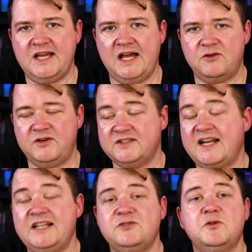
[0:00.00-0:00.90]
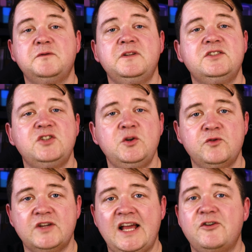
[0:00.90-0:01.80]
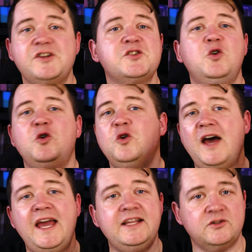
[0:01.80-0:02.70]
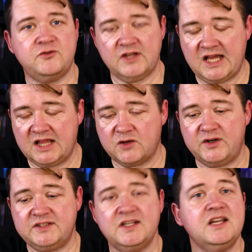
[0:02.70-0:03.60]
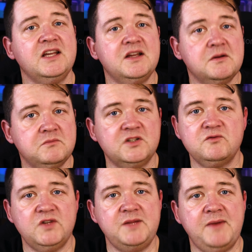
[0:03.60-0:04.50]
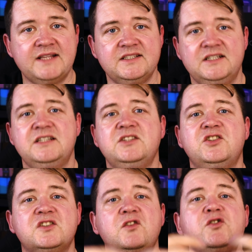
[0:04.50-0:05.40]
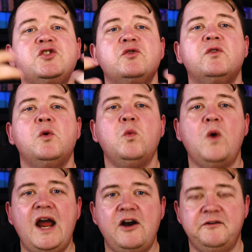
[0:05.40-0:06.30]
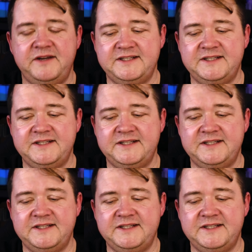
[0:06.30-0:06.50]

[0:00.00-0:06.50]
calories, that is roughly 200 calories or 800 calories. Doesn't really matter, just as long as you're aware of